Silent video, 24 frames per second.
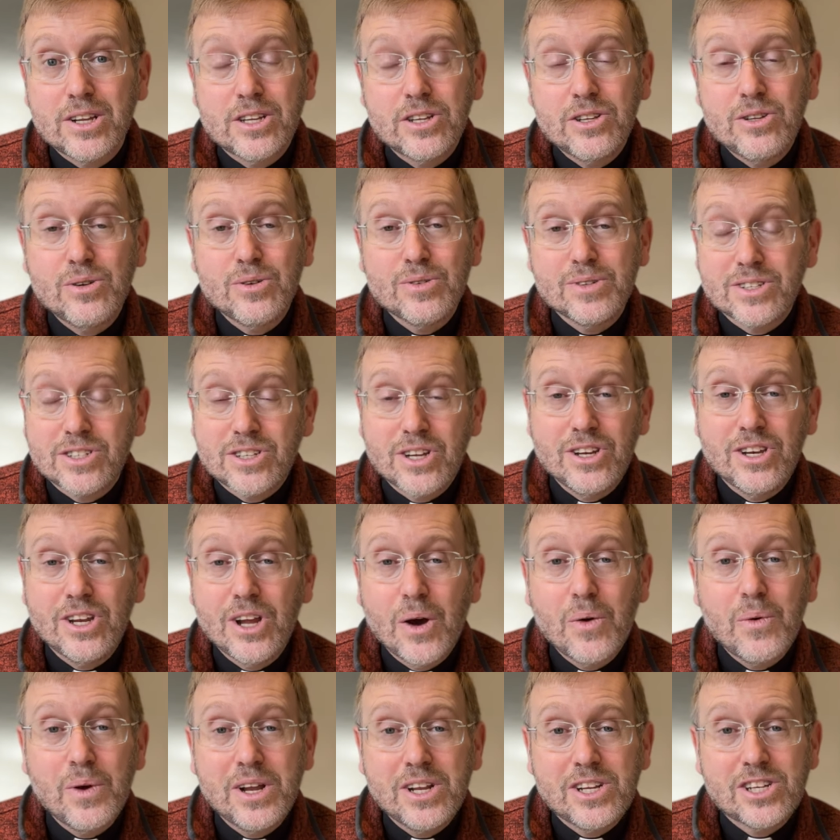to do: is to
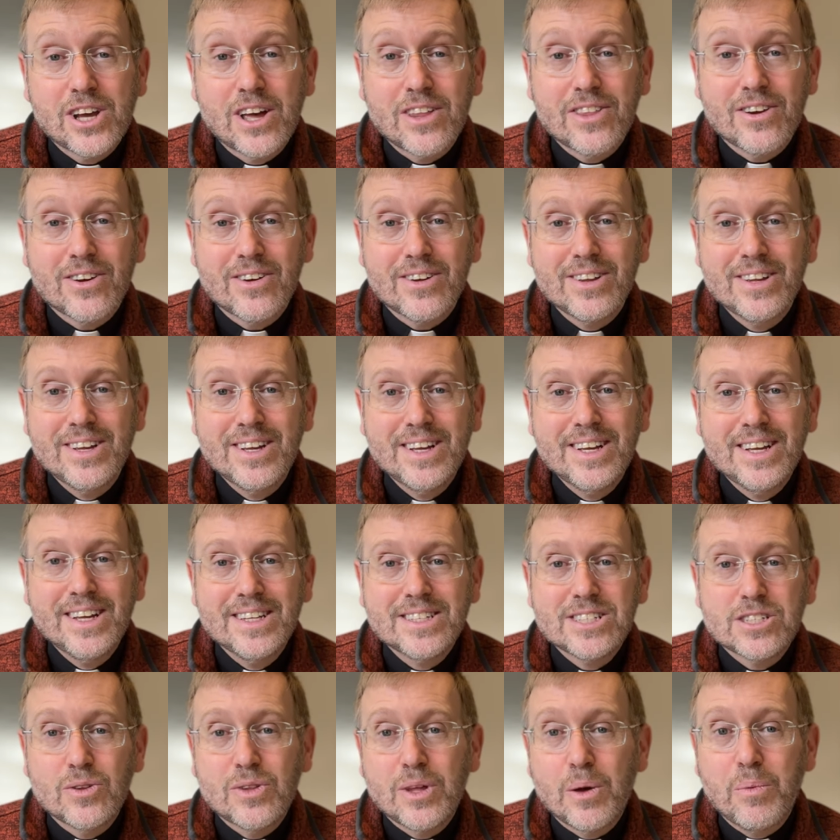know each other,
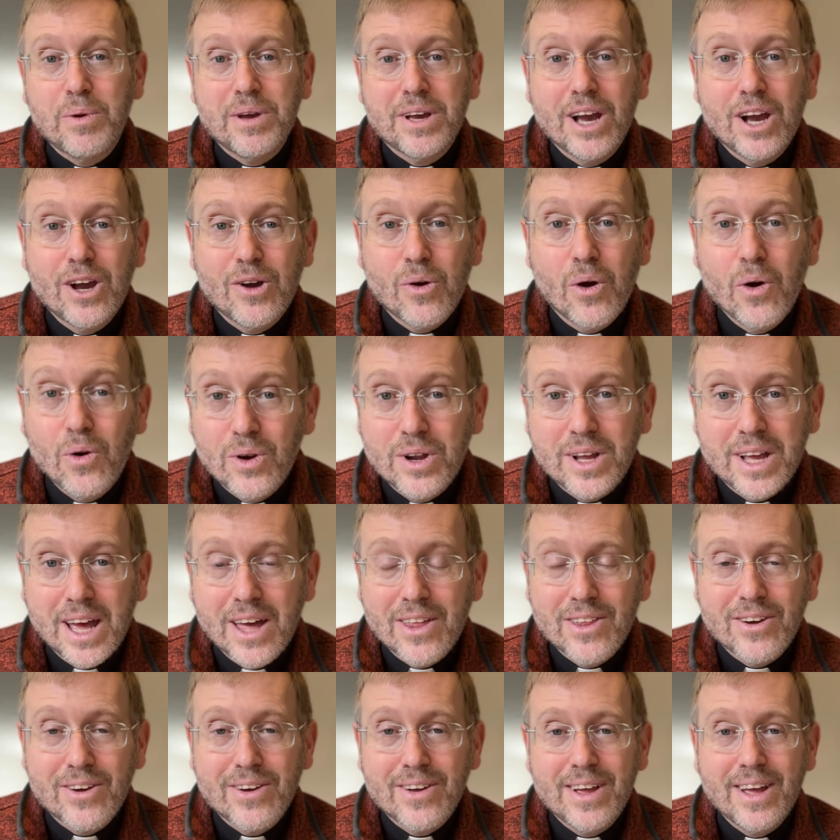so that we can grow
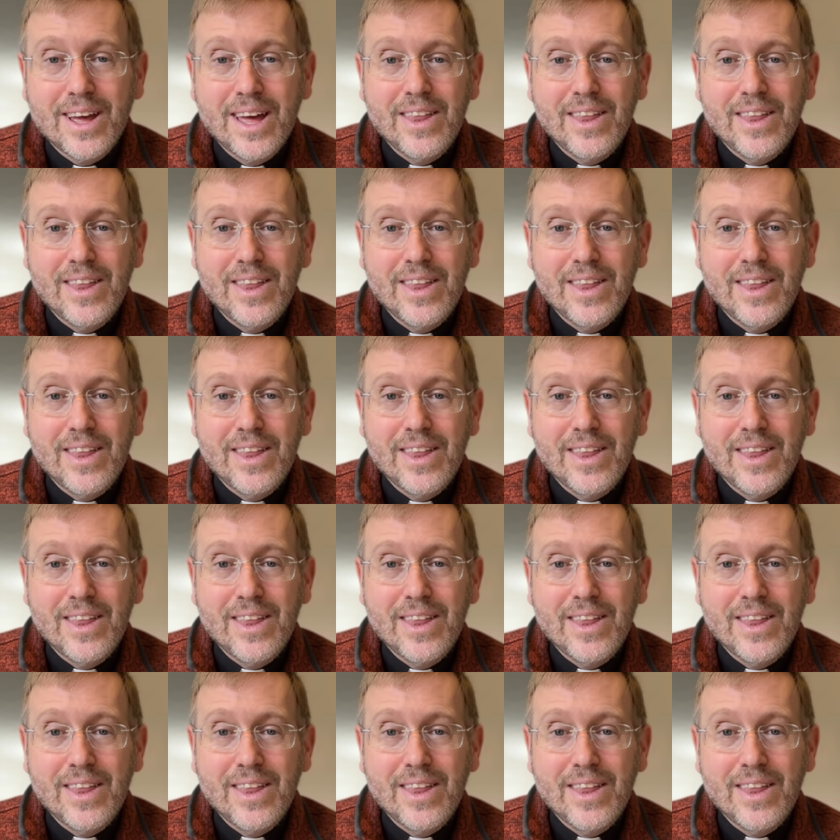together,